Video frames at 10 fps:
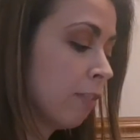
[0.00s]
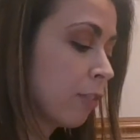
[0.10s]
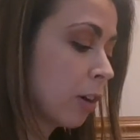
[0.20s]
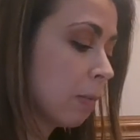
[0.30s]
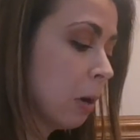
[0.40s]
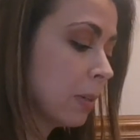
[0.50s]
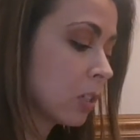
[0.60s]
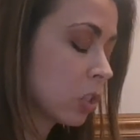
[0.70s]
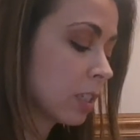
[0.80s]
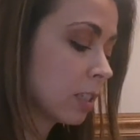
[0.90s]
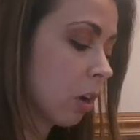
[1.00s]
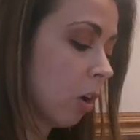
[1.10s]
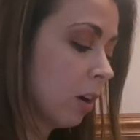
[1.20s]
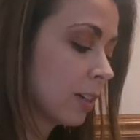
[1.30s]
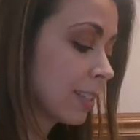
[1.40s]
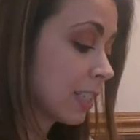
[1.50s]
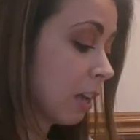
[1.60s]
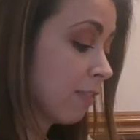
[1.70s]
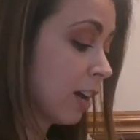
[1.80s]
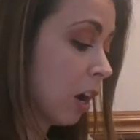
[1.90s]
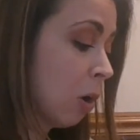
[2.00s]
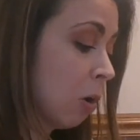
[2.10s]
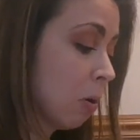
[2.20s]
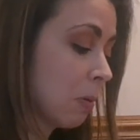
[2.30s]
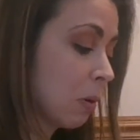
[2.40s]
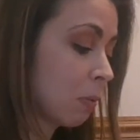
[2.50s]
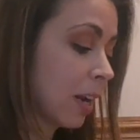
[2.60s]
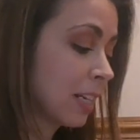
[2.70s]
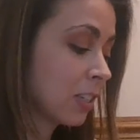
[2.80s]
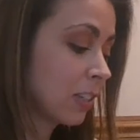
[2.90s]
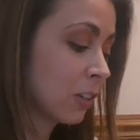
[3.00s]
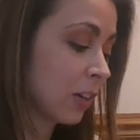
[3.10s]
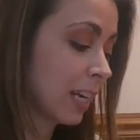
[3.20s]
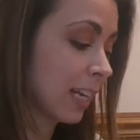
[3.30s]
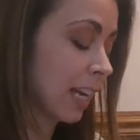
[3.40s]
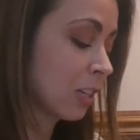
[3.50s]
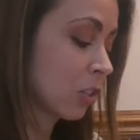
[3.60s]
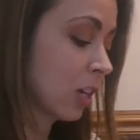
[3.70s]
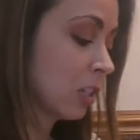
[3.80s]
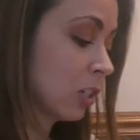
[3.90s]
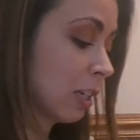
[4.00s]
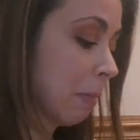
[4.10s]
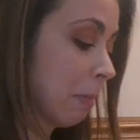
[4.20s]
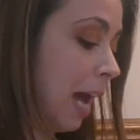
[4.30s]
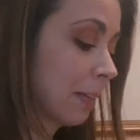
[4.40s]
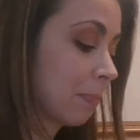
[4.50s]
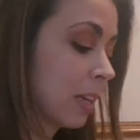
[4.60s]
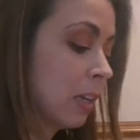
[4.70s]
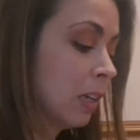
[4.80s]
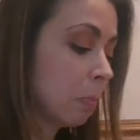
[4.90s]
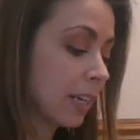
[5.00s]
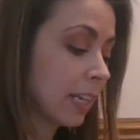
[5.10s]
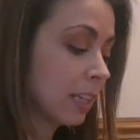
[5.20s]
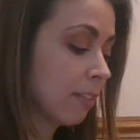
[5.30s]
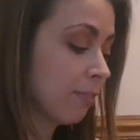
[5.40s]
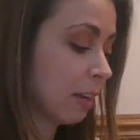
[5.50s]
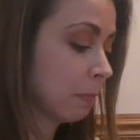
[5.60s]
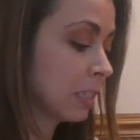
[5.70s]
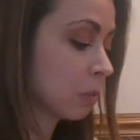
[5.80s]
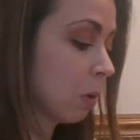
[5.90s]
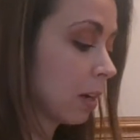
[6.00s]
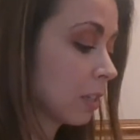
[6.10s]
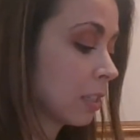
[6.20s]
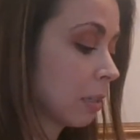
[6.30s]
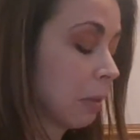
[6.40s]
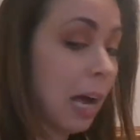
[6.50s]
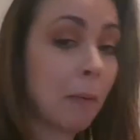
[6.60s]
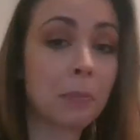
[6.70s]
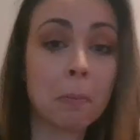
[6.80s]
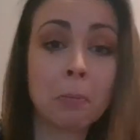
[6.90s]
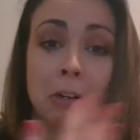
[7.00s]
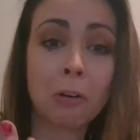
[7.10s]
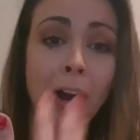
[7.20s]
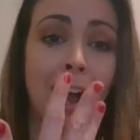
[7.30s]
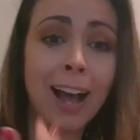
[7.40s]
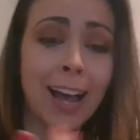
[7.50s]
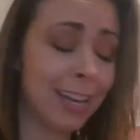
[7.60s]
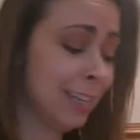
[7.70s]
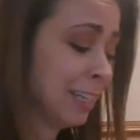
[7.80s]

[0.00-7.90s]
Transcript: For a moment, she saw herself at home running to the creek and trudging back, bringing the family's water supply. I'm going to cry.